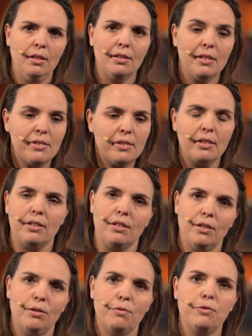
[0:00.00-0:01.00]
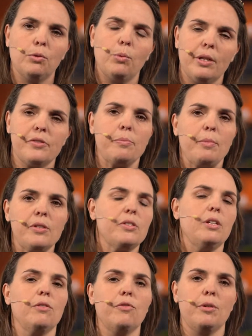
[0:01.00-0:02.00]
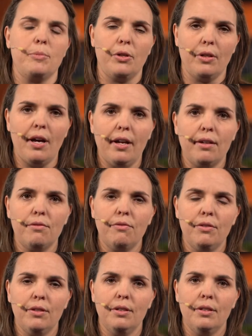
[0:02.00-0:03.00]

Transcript: Listen for what is missing from their life.